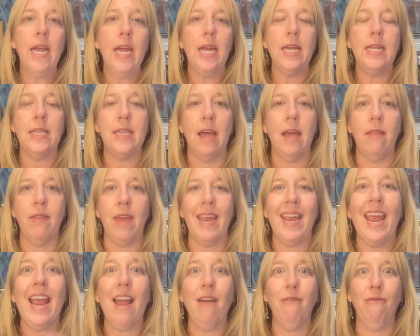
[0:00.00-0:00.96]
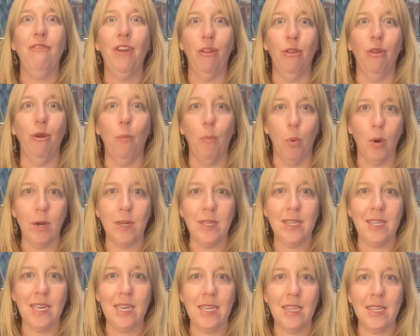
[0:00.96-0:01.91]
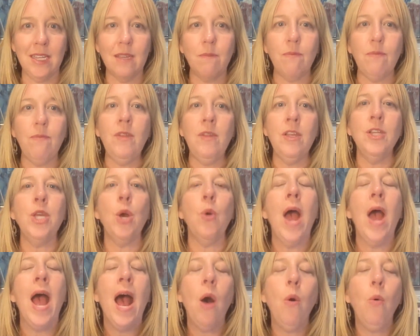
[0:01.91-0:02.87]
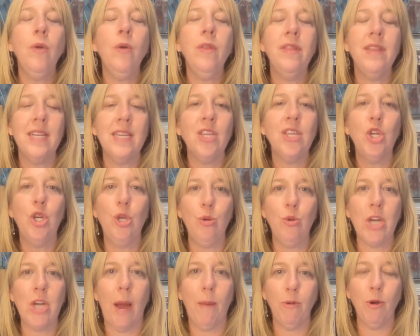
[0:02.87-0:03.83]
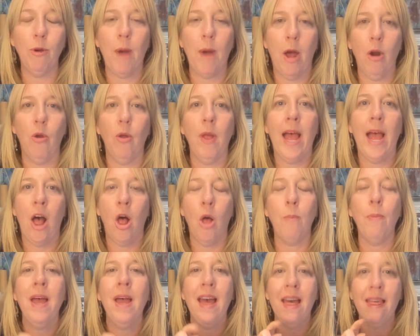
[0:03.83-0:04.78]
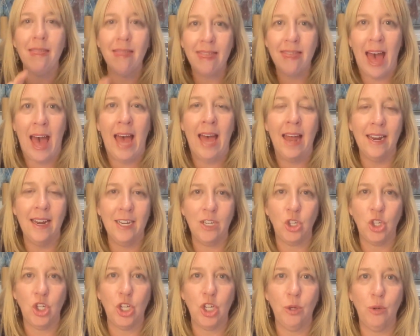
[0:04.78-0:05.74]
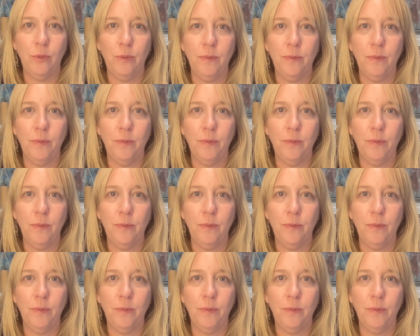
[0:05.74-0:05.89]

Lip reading: is that they can't fill their board seats. So how will this new chapter model help that issue?